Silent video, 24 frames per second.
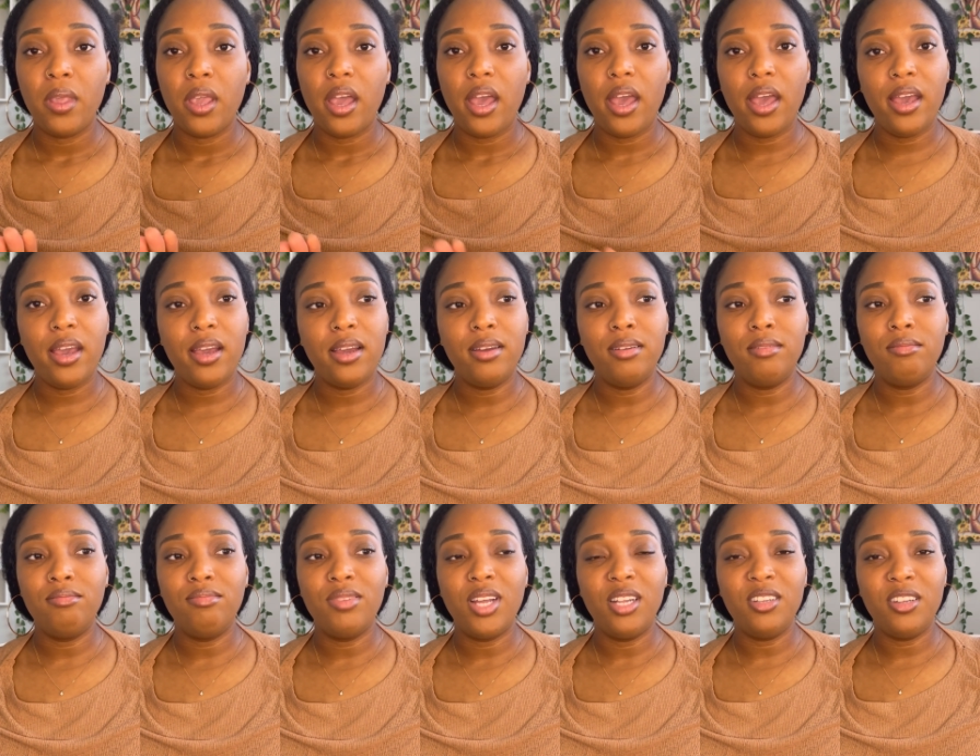
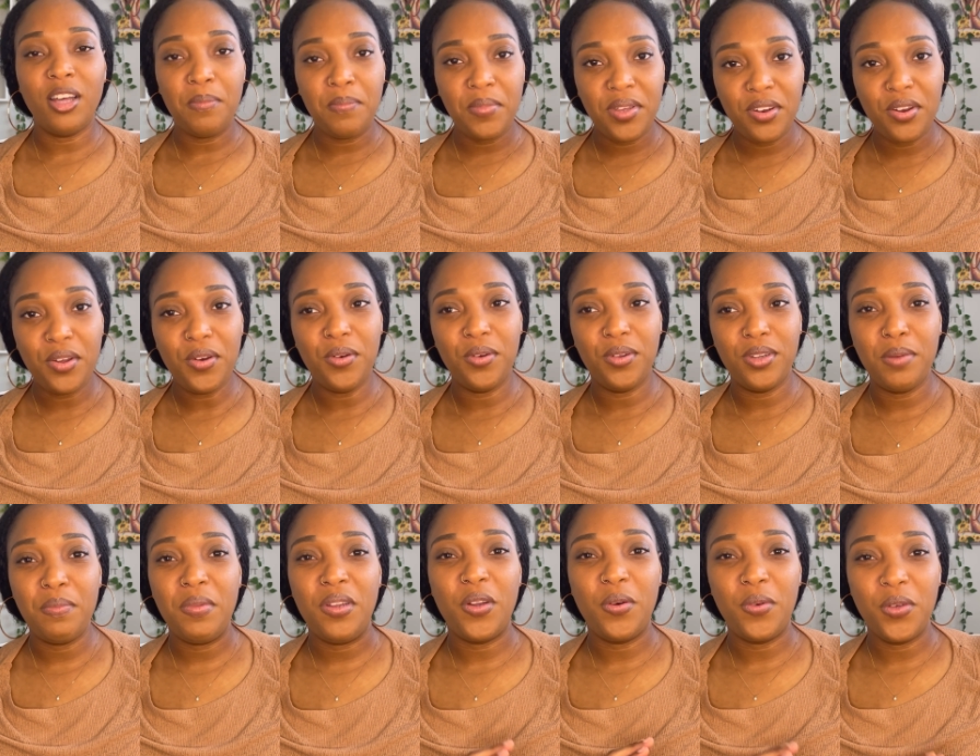and let me know
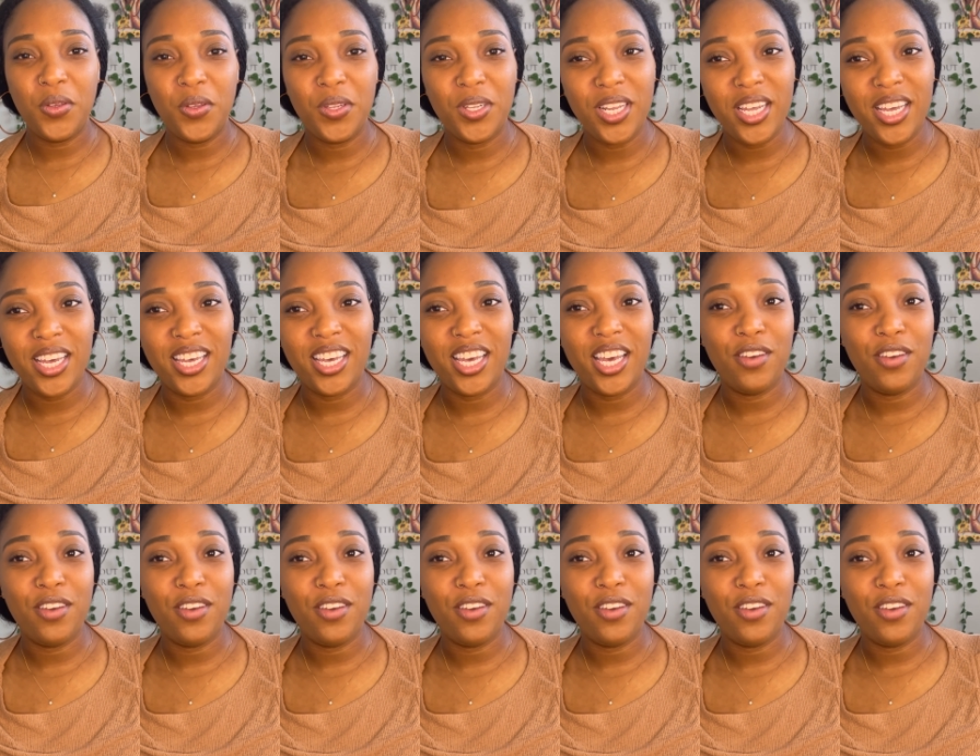what you think.